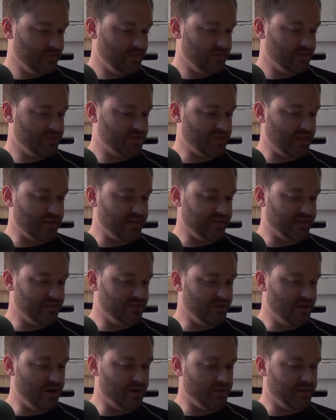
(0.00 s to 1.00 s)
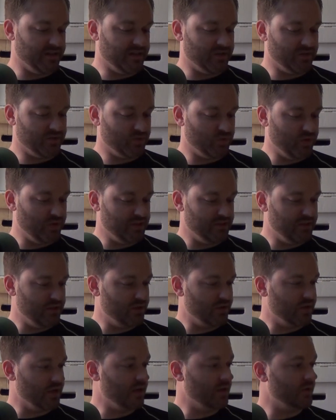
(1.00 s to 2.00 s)
this has got like a little Harley Quinn
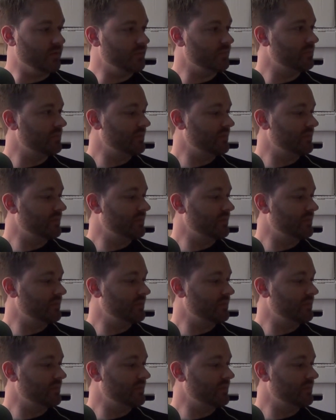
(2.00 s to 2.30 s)
logo.